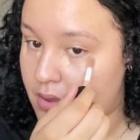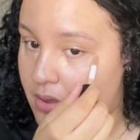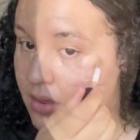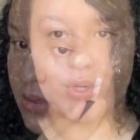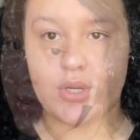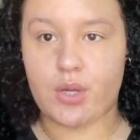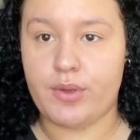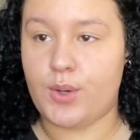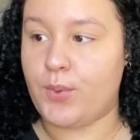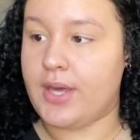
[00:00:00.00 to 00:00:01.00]
We're gonna go
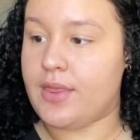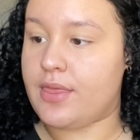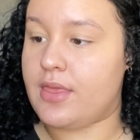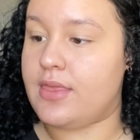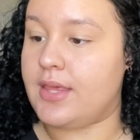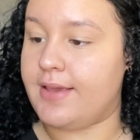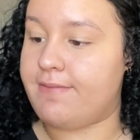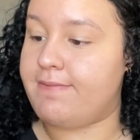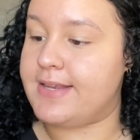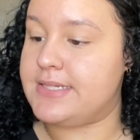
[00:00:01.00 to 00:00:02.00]
in with the
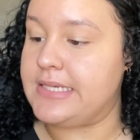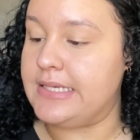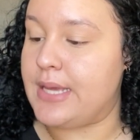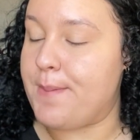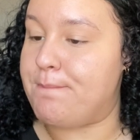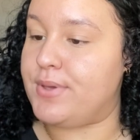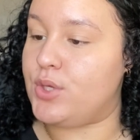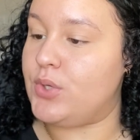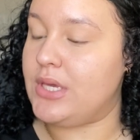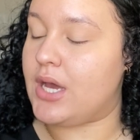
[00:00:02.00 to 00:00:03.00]
Fenty
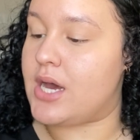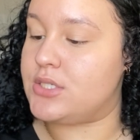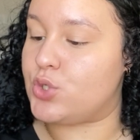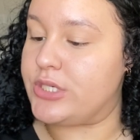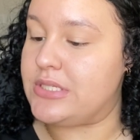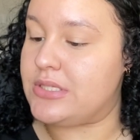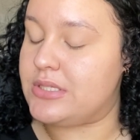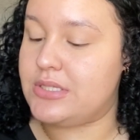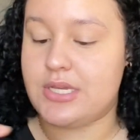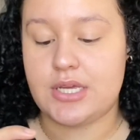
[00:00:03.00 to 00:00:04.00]
Beauty Contour
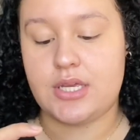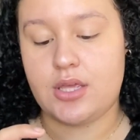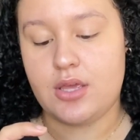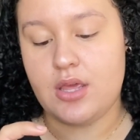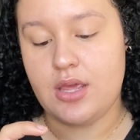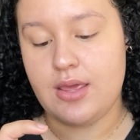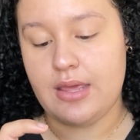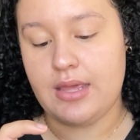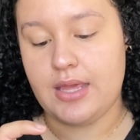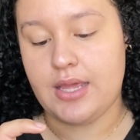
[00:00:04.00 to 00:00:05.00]
Stick
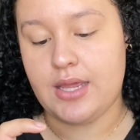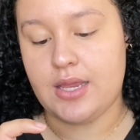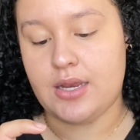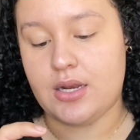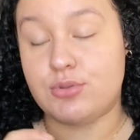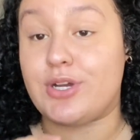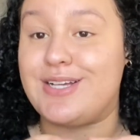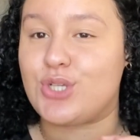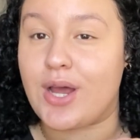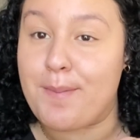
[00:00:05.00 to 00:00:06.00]
in, I'm sorry,
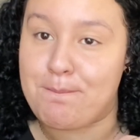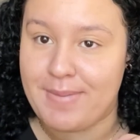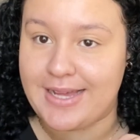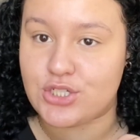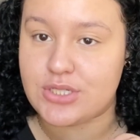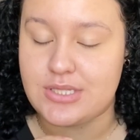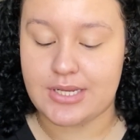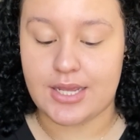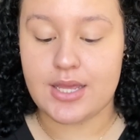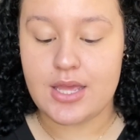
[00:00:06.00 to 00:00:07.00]
it's called a Match
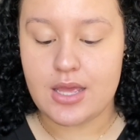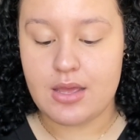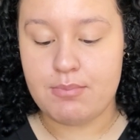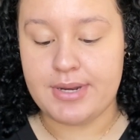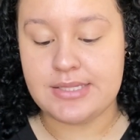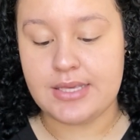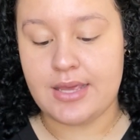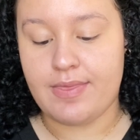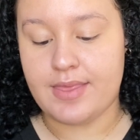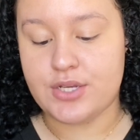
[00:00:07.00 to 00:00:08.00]
Stick, but it's
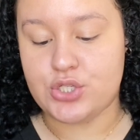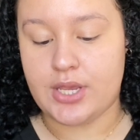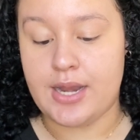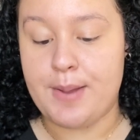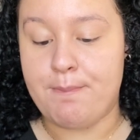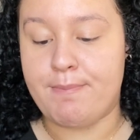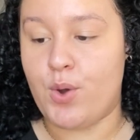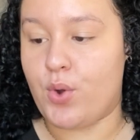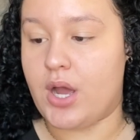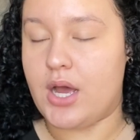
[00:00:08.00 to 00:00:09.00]
in the shade
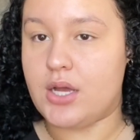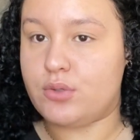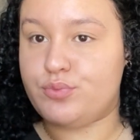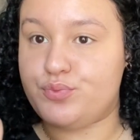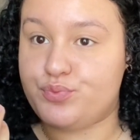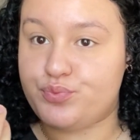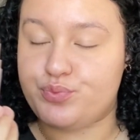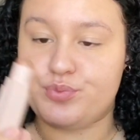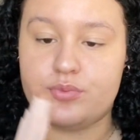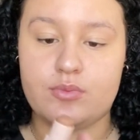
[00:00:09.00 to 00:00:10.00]
Mocha.
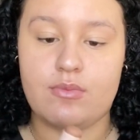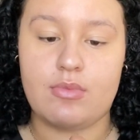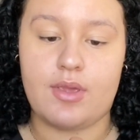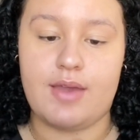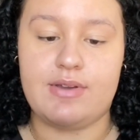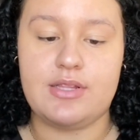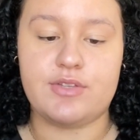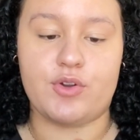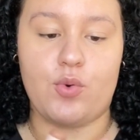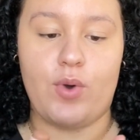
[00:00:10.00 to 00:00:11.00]
I've had this
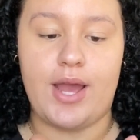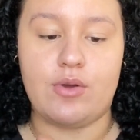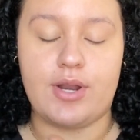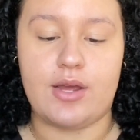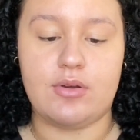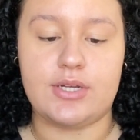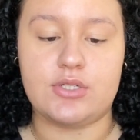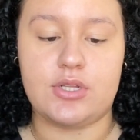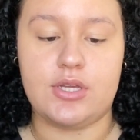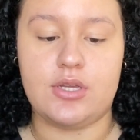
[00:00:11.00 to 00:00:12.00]
for a while now,
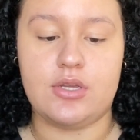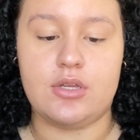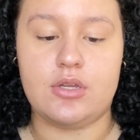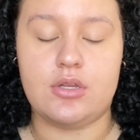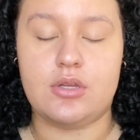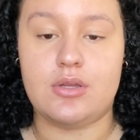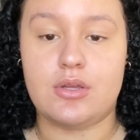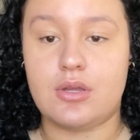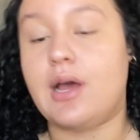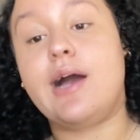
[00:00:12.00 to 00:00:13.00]
actually.
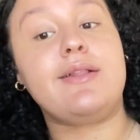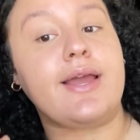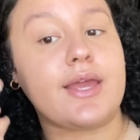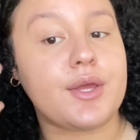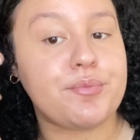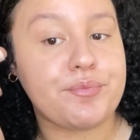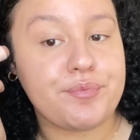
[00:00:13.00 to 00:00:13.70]
I like it.